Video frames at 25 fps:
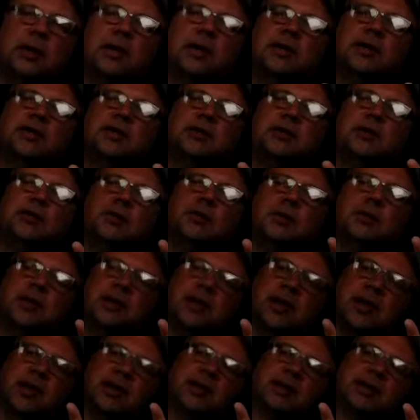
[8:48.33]
So in
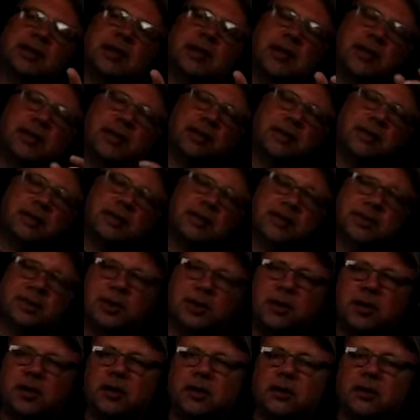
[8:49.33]
that case,
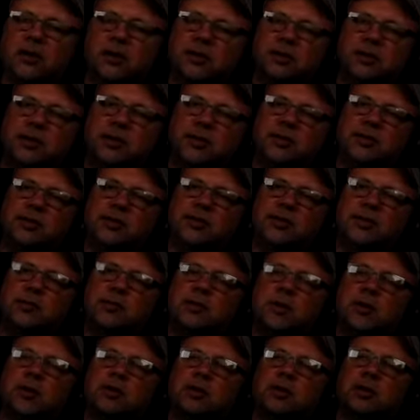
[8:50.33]
uh, the DC
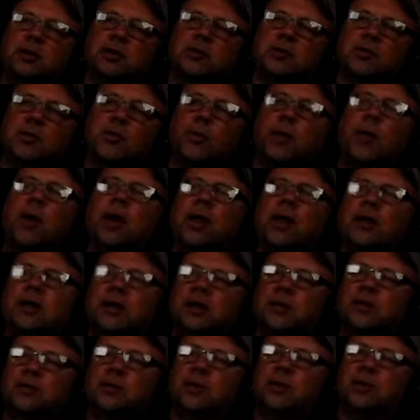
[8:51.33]
motor, when
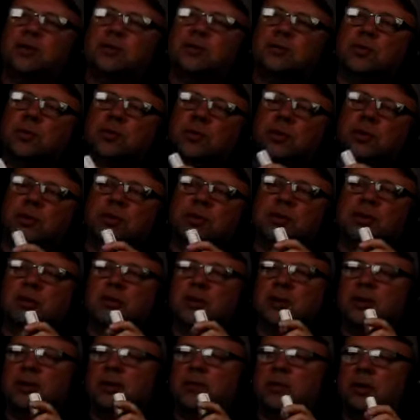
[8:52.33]
it was work,
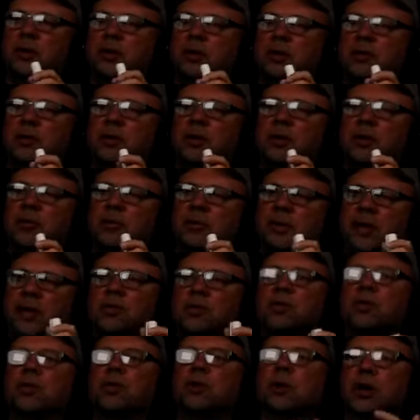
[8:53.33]
uh, make, uh, made
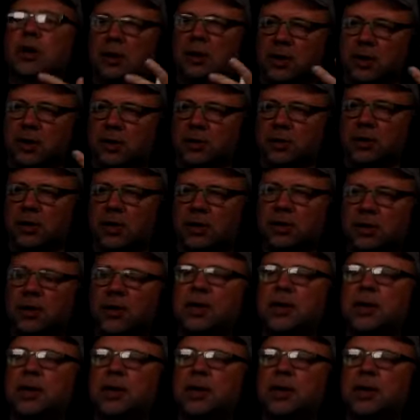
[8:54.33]
work harder,